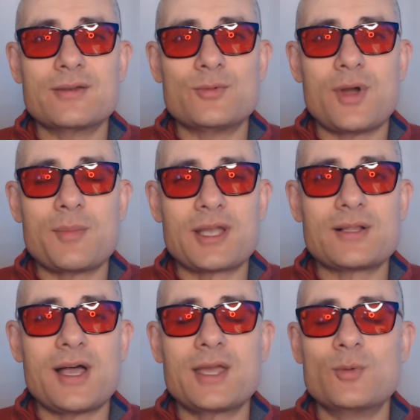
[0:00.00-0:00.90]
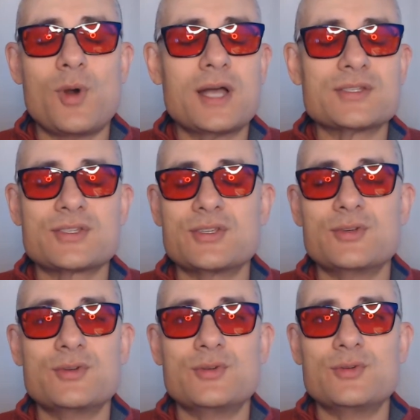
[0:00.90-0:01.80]
my client wants
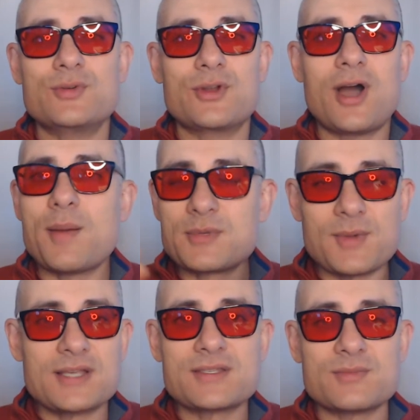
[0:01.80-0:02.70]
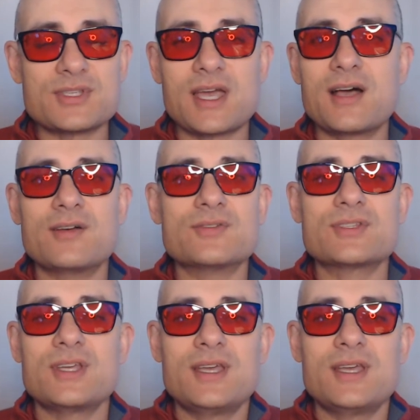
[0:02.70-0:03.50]
to, optimize themselves,